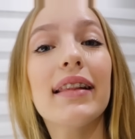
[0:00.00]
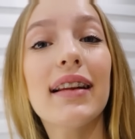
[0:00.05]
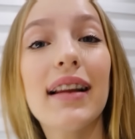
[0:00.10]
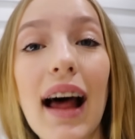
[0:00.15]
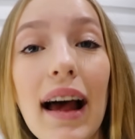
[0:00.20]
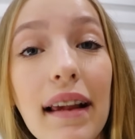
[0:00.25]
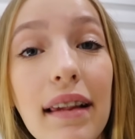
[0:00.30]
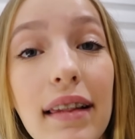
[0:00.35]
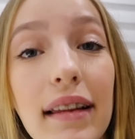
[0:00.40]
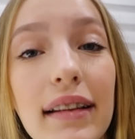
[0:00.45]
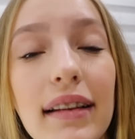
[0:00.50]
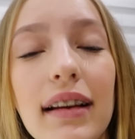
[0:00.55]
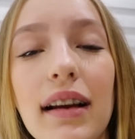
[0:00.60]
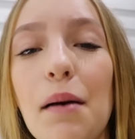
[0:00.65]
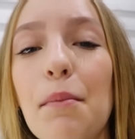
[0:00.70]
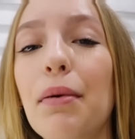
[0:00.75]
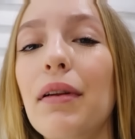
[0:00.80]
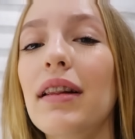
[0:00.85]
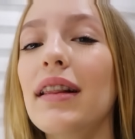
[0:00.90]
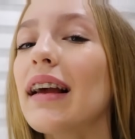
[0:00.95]
And the last thing to
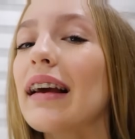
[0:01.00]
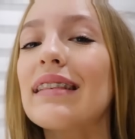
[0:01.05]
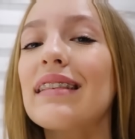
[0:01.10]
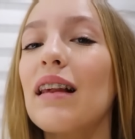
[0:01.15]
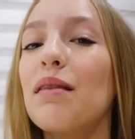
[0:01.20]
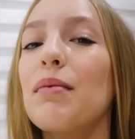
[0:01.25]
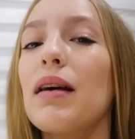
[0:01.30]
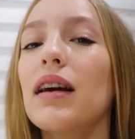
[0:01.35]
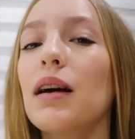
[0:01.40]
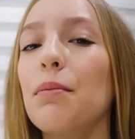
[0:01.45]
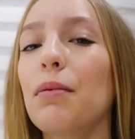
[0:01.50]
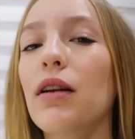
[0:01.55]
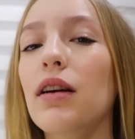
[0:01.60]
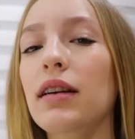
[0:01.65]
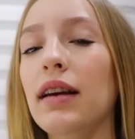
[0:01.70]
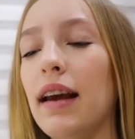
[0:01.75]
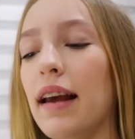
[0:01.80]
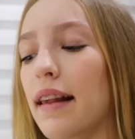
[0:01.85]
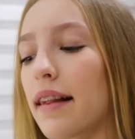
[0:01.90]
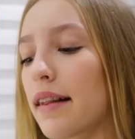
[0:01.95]
complete this makeup
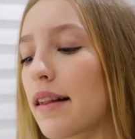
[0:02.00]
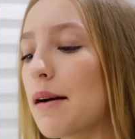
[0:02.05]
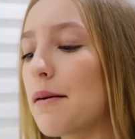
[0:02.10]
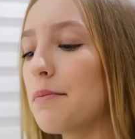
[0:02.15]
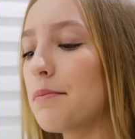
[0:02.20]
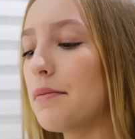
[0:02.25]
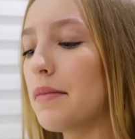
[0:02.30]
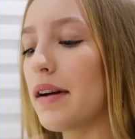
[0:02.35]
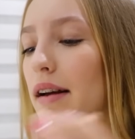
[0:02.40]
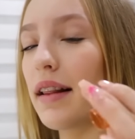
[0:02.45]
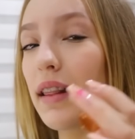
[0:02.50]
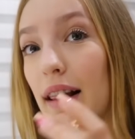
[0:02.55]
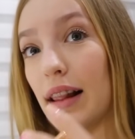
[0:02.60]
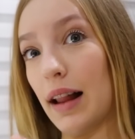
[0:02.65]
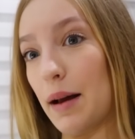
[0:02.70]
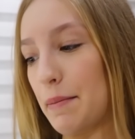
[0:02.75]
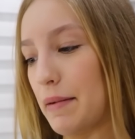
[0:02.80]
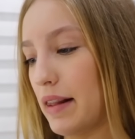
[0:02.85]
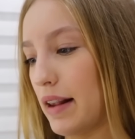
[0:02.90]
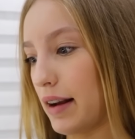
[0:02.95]
look is some
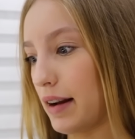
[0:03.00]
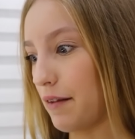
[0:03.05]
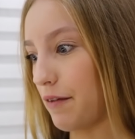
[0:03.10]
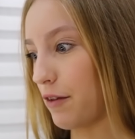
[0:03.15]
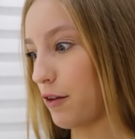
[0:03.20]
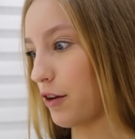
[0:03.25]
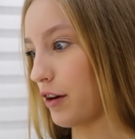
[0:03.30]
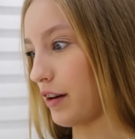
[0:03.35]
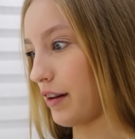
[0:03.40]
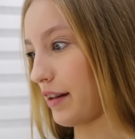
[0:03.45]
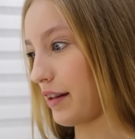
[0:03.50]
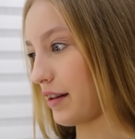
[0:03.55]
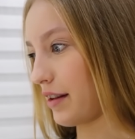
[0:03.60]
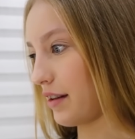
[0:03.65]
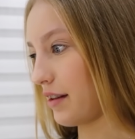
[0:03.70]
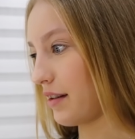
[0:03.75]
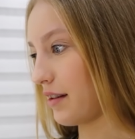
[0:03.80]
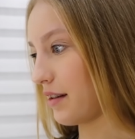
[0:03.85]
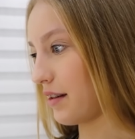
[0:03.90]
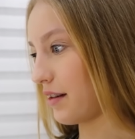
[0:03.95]
lipstick, of course.
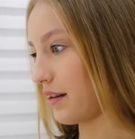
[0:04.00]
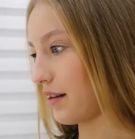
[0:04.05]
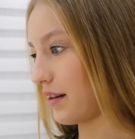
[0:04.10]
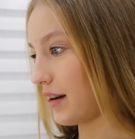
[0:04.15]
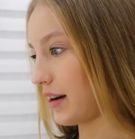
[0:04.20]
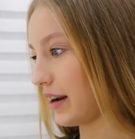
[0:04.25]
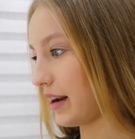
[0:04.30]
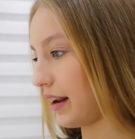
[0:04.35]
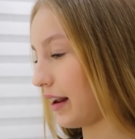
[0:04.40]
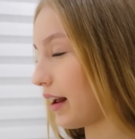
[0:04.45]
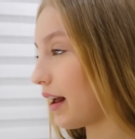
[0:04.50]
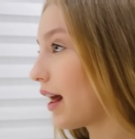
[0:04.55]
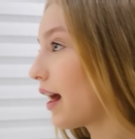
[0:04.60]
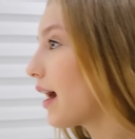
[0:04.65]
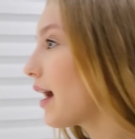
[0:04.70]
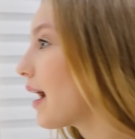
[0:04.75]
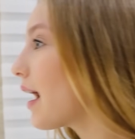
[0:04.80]
Alright.